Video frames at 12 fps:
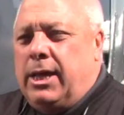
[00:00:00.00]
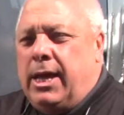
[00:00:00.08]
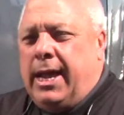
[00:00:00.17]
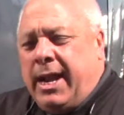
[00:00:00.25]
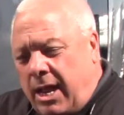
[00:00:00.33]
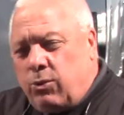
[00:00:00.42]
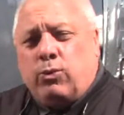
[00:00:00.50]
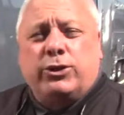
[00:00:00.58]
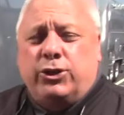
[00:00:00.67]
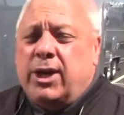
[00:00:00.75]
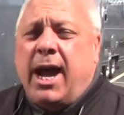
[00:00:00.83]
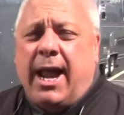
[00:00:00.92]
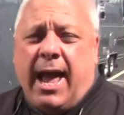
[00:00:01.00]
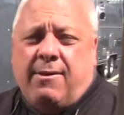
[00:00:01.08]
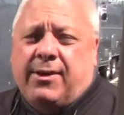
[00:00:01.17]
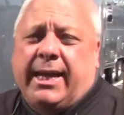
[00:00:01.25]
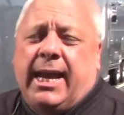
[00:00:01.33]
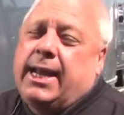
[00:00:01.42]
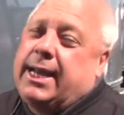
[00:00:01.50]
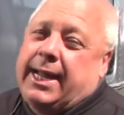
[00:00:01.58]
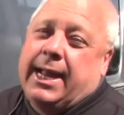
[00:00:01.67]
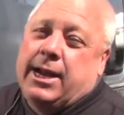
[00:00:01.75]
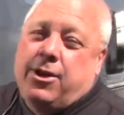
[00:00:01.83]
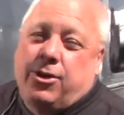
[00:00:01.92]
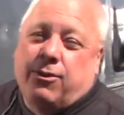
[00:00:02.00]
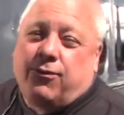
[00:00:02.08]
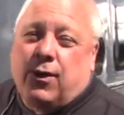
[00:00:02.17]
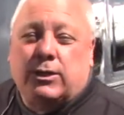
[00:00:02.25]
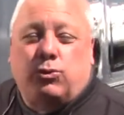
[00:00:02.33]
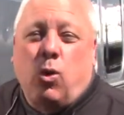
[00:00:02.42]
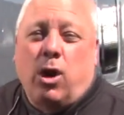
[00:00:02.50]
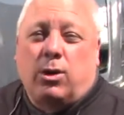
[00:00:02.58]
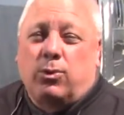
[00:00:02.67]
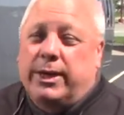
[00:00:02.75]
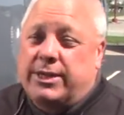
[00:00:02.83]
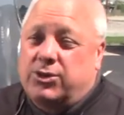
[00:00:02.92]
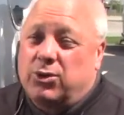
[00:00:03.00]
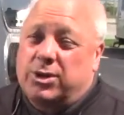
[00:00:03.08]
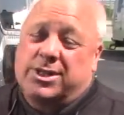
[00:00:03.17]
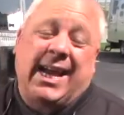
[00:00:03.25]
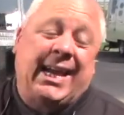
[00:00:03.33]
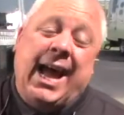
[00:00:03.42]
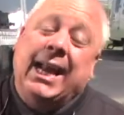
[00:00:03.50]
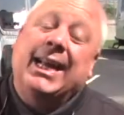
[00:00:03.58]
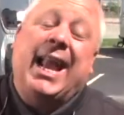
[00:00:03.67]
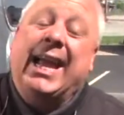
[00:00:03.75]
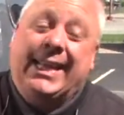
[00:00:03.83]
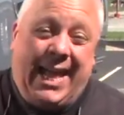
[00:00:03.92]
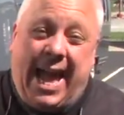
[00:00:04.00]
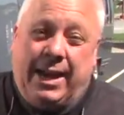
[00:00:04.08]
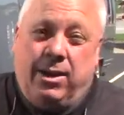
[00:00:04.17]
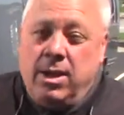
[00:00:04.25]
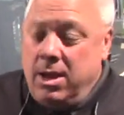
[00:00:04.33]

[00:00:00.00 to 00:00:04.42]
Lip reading: In other words, you got to have a key to get into your freshwater resource. I kind of like that.